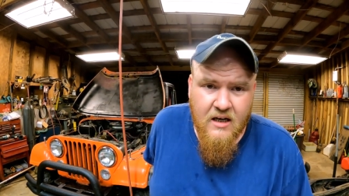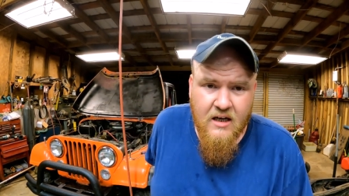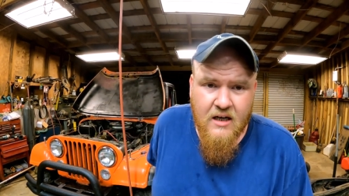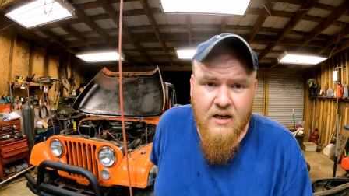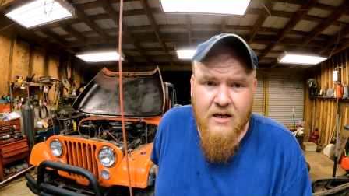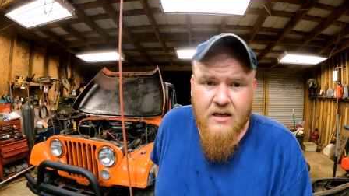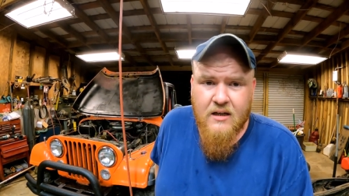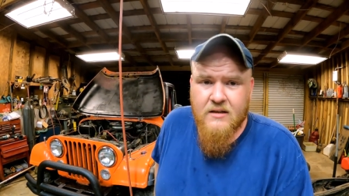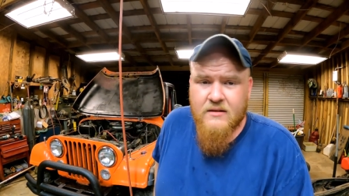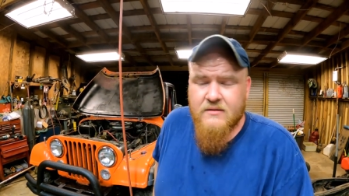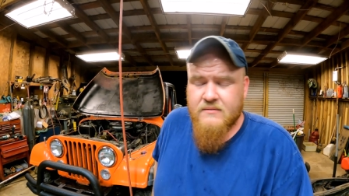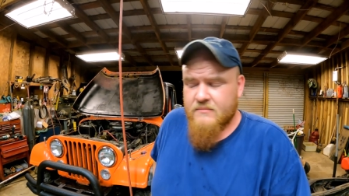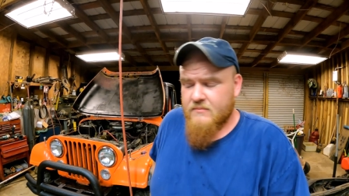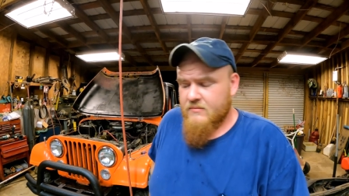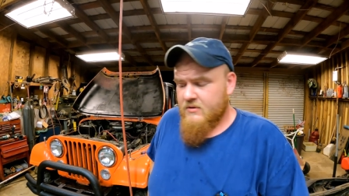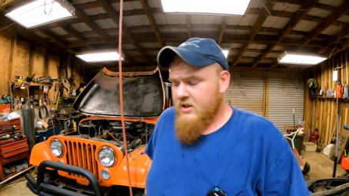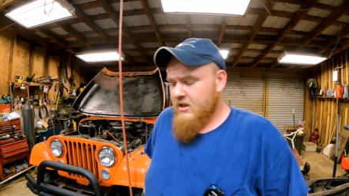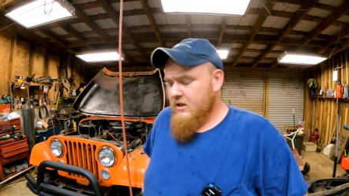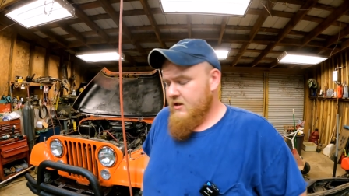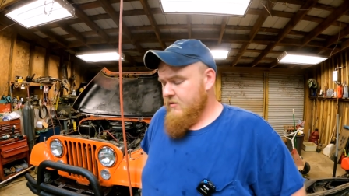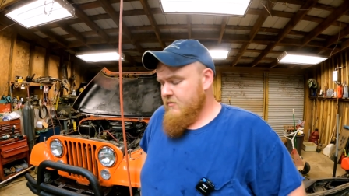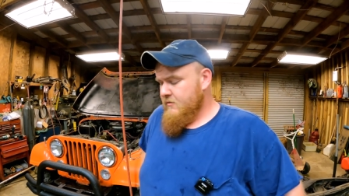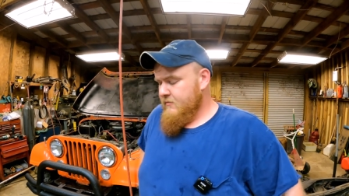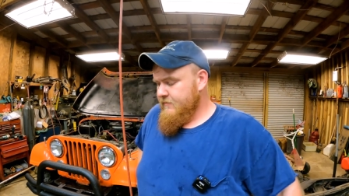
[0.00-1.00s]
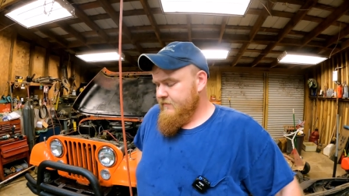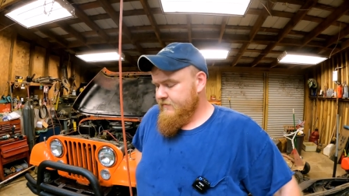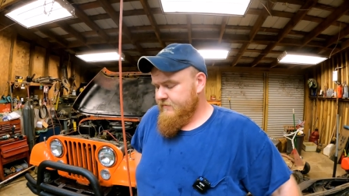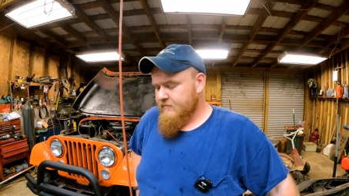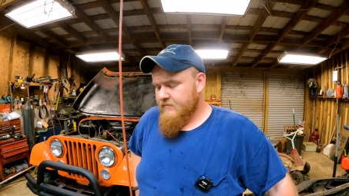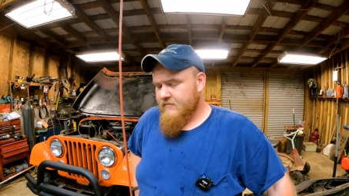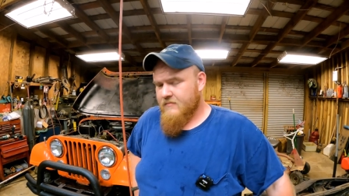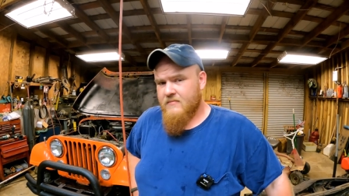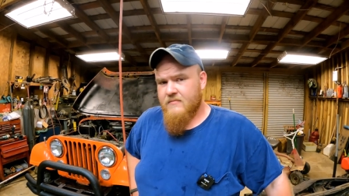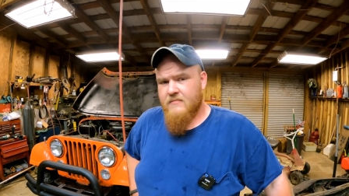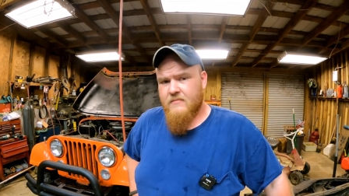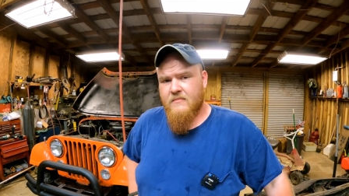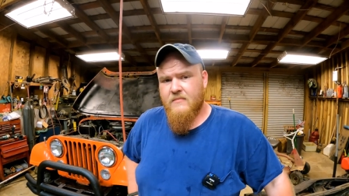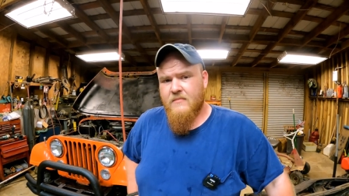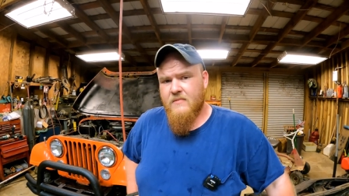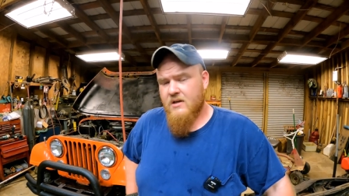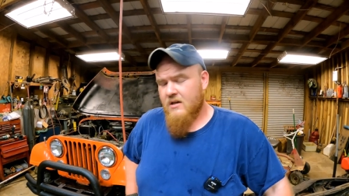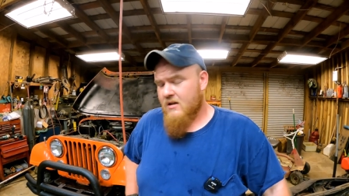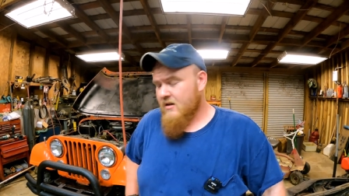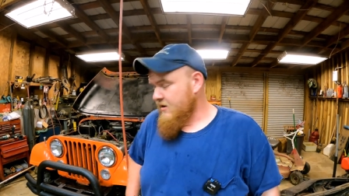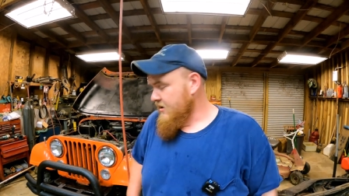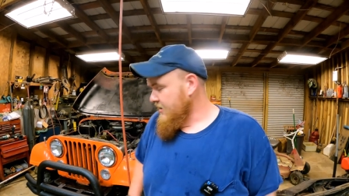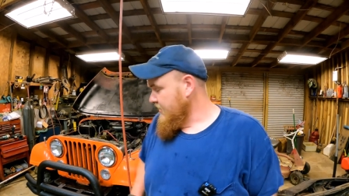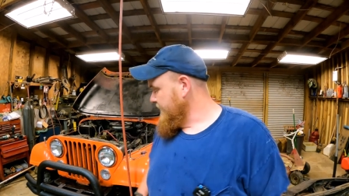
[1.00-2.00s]
Uh, so,
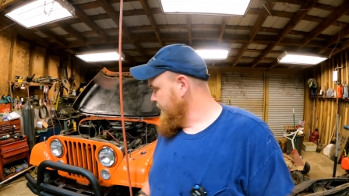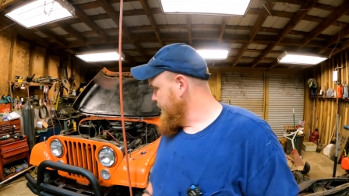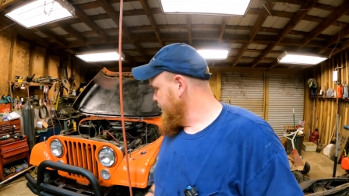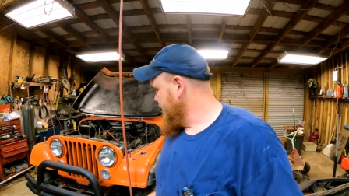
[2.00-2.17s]
all right.